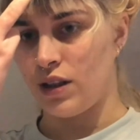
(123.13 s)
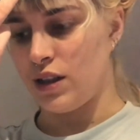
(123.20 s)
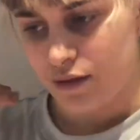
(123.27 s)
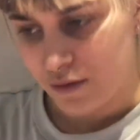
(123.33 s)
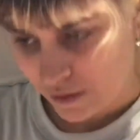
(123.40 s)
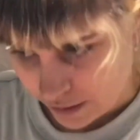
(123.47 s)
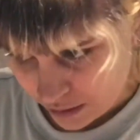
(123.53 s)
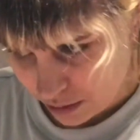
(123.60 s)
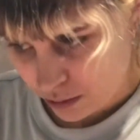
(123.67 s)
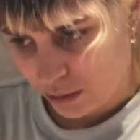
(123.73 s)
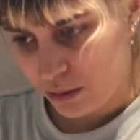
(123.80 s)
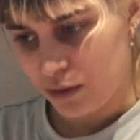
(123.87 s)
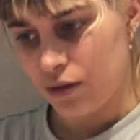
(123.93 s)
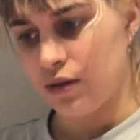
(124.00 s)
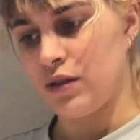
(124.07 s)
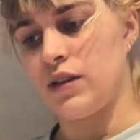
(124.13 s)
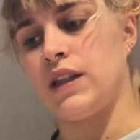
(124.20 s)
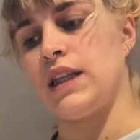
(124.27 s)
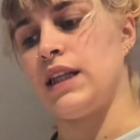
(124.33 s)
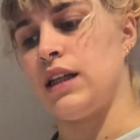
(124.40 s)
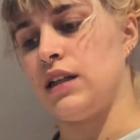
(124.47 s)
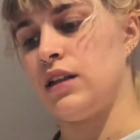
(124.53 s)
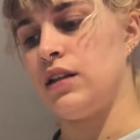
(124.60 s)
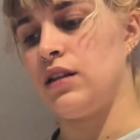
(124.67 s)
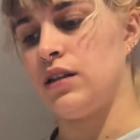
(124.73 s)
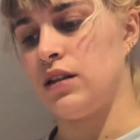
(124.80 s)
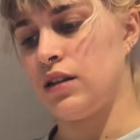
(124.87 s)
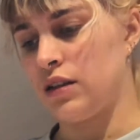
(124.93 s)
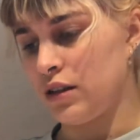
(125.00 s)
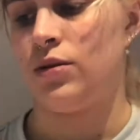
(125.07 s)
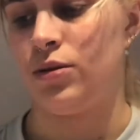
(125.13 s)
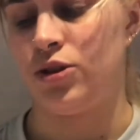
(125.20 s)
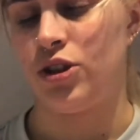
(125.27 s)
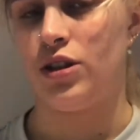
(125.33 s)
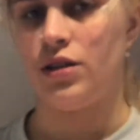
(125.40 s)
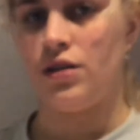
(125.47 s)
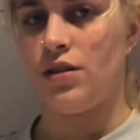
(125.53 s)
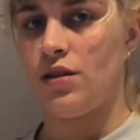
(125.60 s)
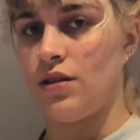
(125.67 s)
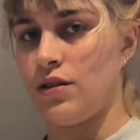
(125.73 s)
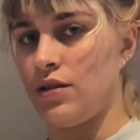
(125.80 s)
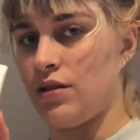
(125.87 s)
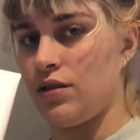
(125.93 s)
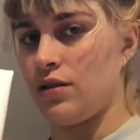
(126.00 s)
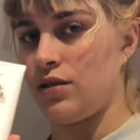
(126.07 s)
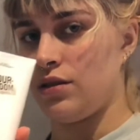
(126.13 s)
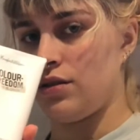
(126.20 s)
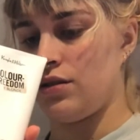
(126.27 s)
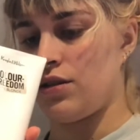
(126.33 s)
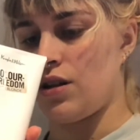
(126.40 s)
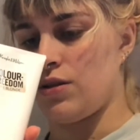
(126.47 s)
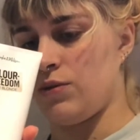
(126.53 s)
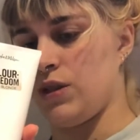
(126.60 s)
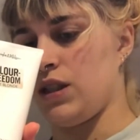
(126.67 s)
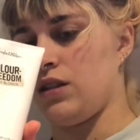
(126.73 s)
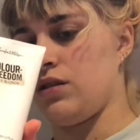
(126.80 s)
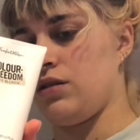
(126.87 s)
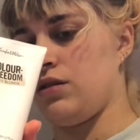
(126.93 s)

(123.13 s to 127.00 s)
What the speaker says: Final thing, which is toning.